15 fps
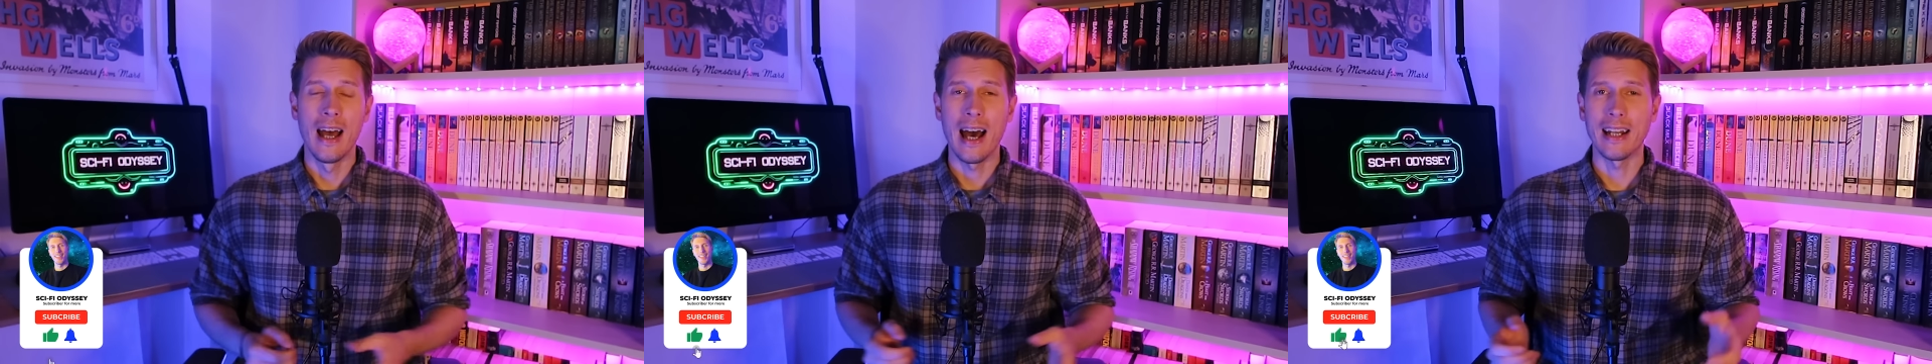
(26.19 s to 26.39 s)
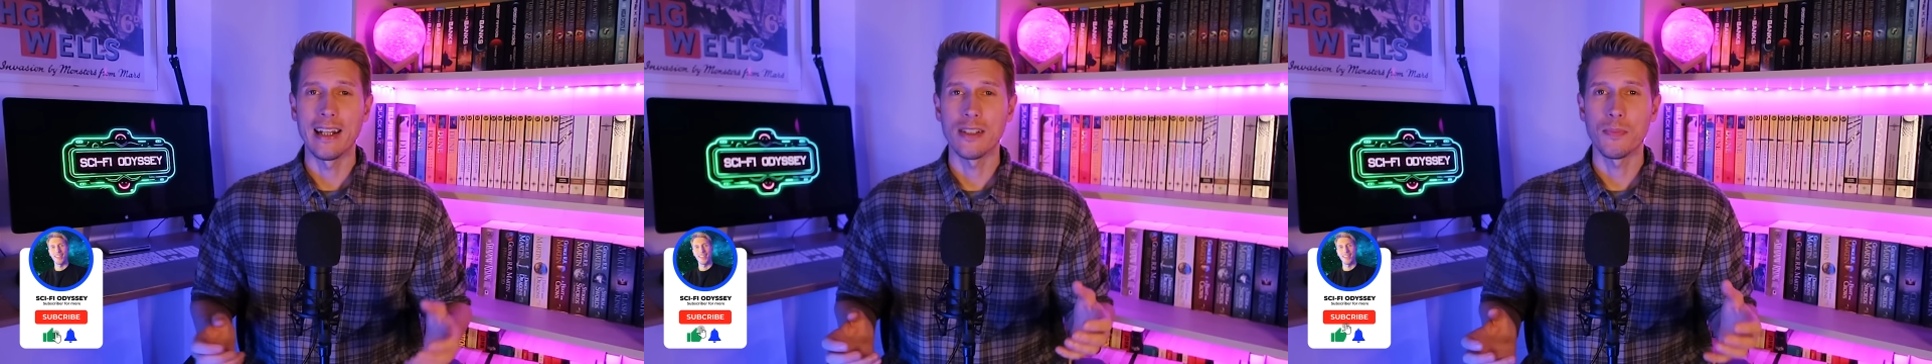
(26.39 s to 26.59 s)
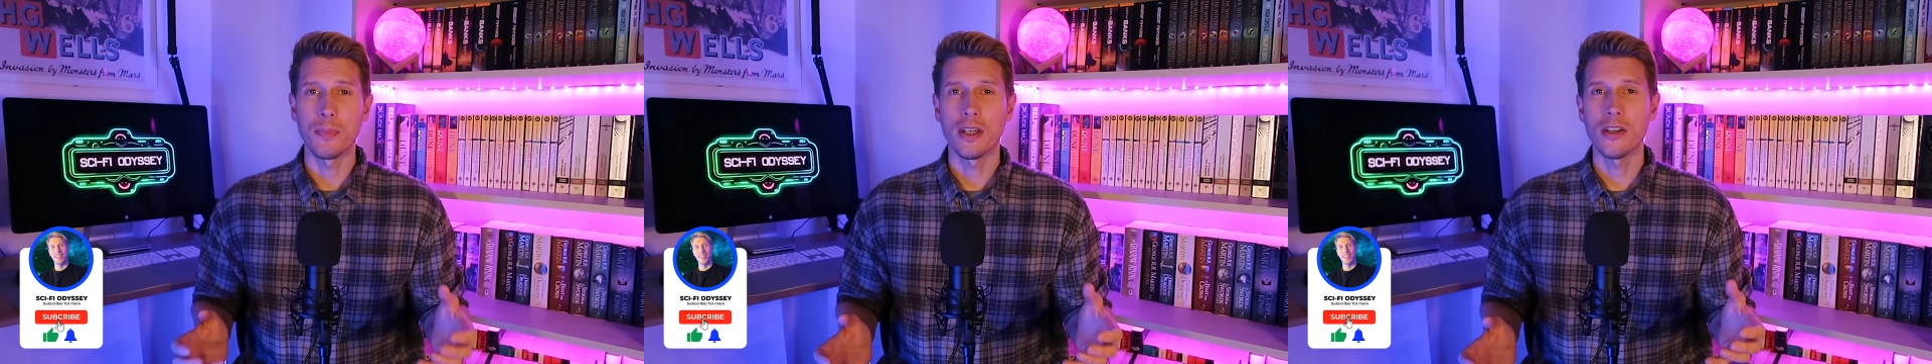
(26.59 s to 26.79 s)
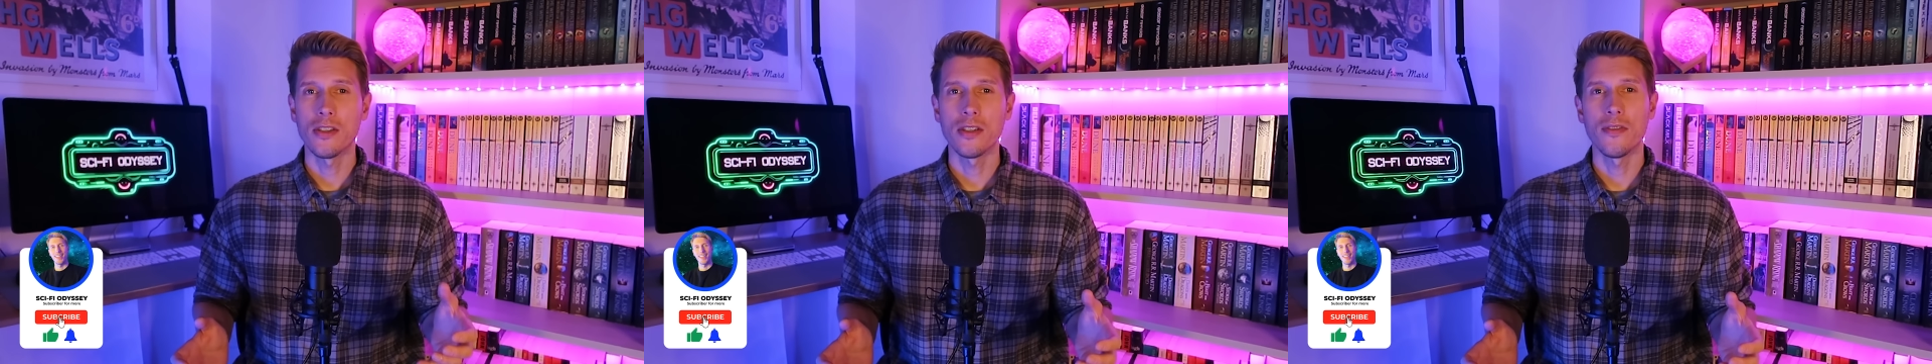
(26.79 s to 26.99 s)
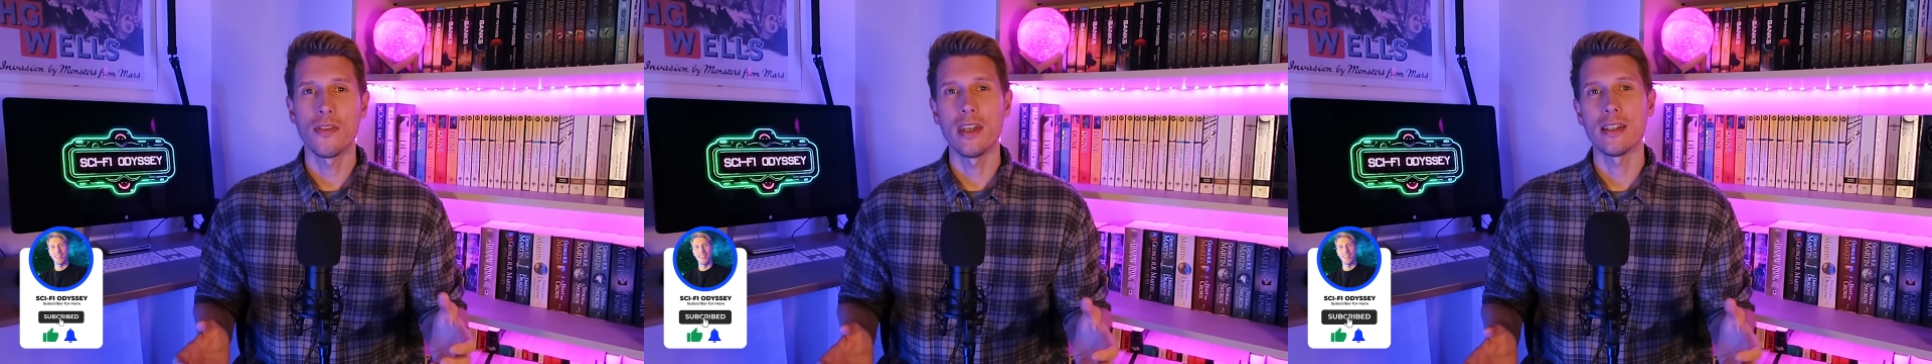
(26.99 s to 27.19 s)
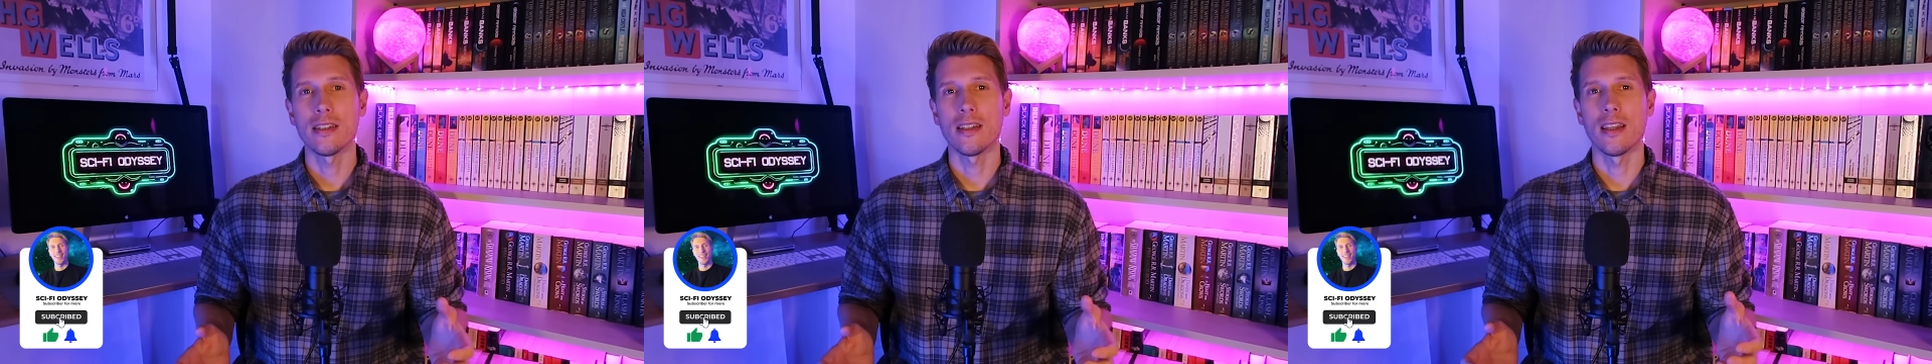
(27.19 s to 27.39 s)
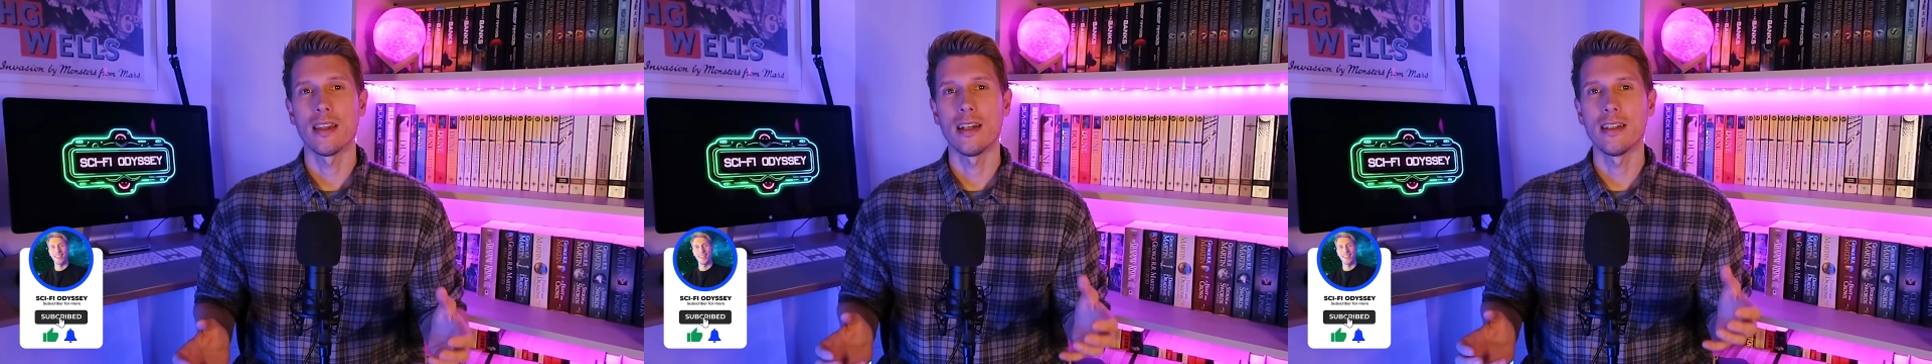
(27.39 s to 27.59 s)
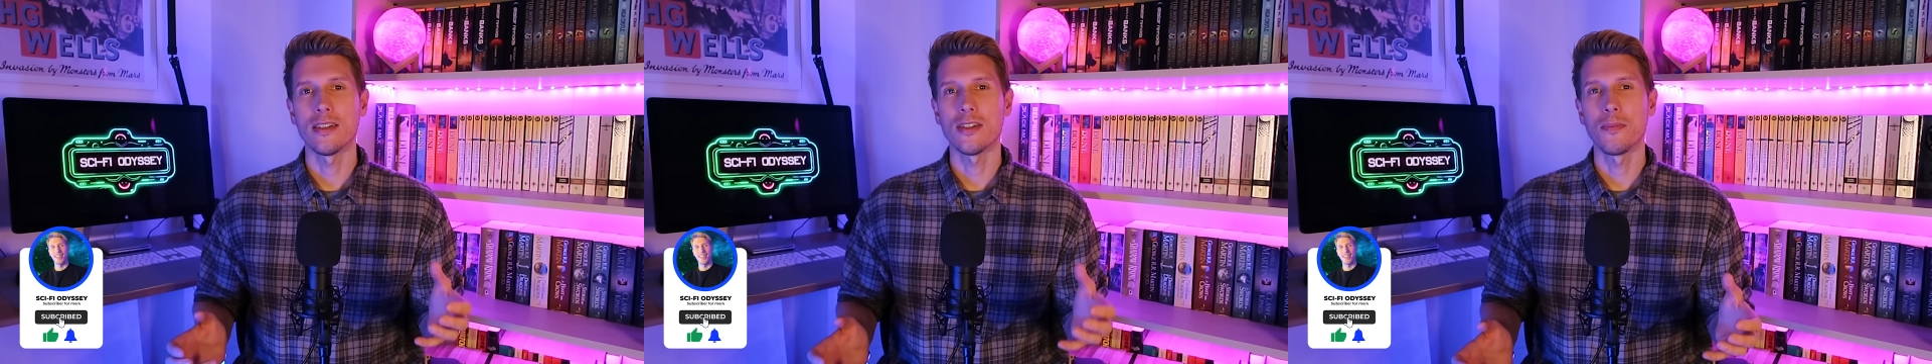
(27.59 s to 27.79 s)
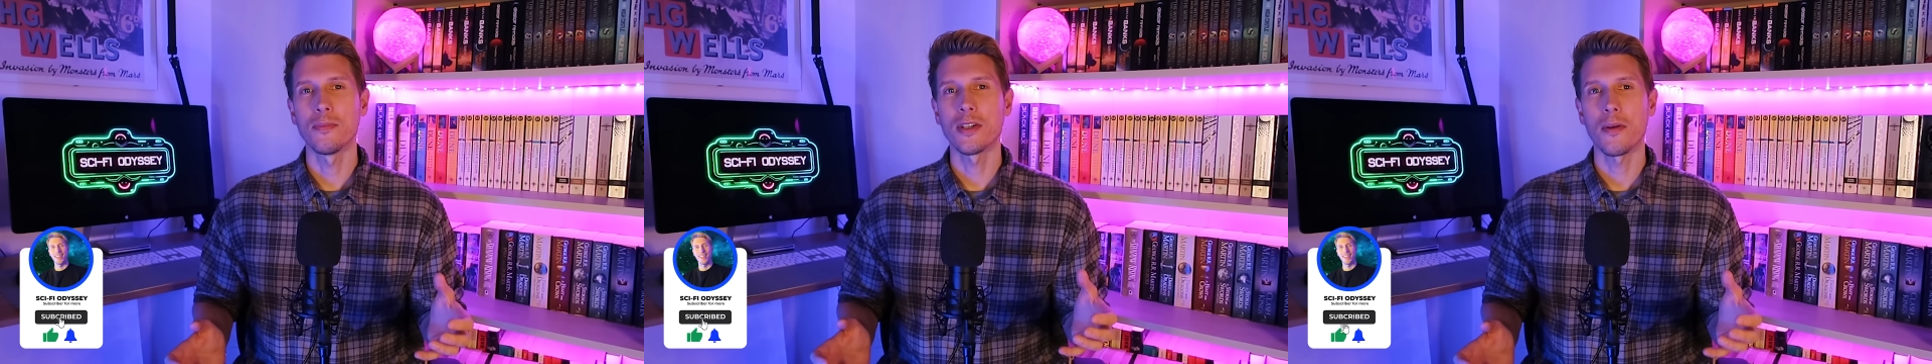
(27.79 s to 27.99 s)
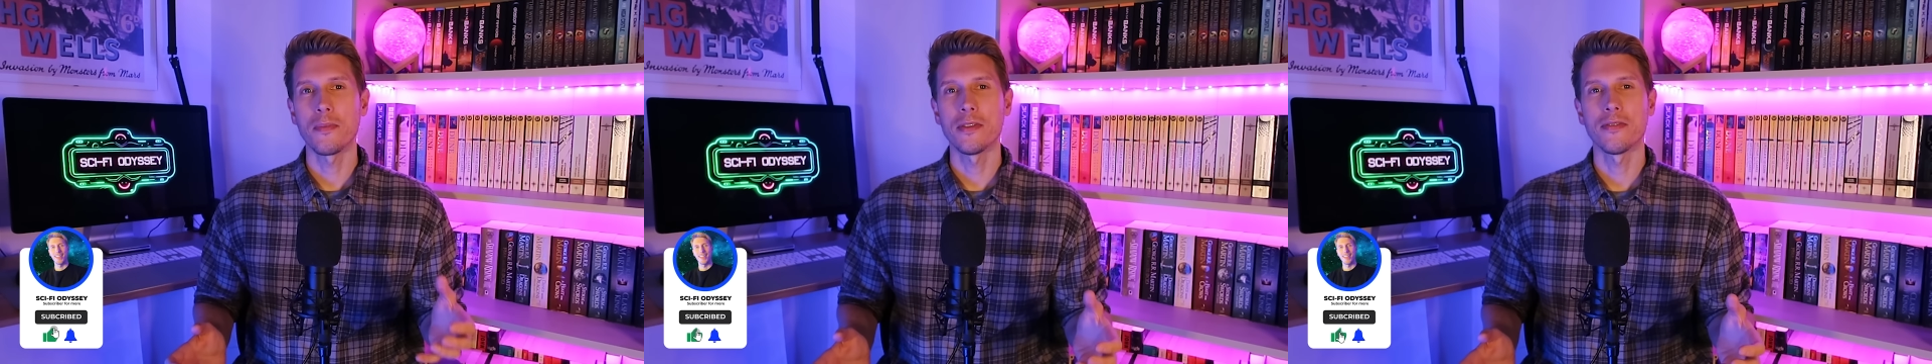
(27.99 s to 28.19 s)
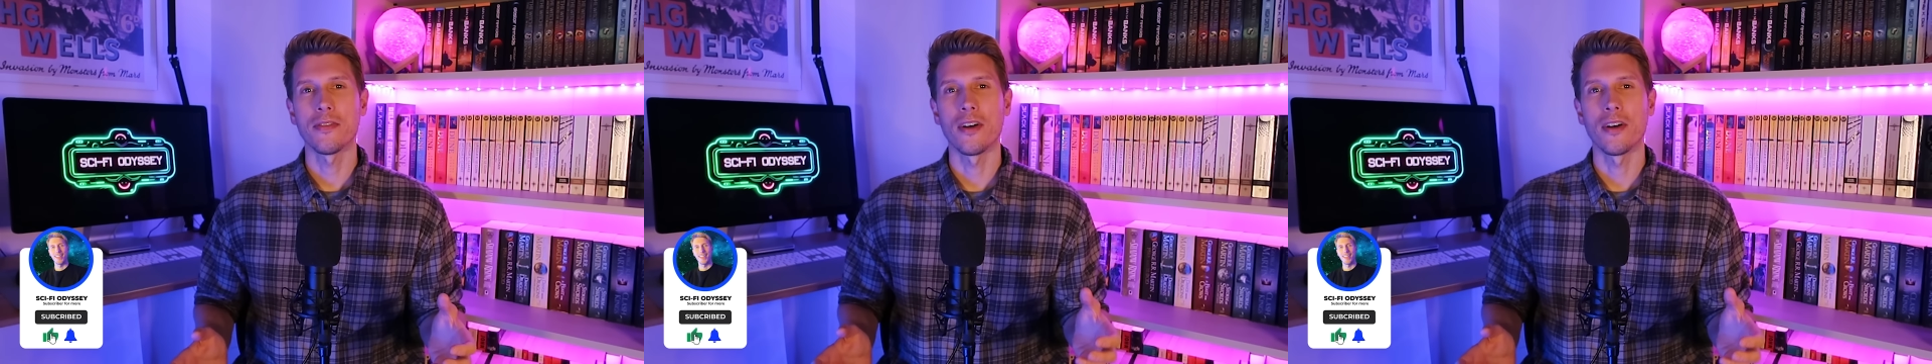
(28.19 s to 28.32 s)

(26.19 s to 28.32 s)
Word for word: and it's because of this that it sometimes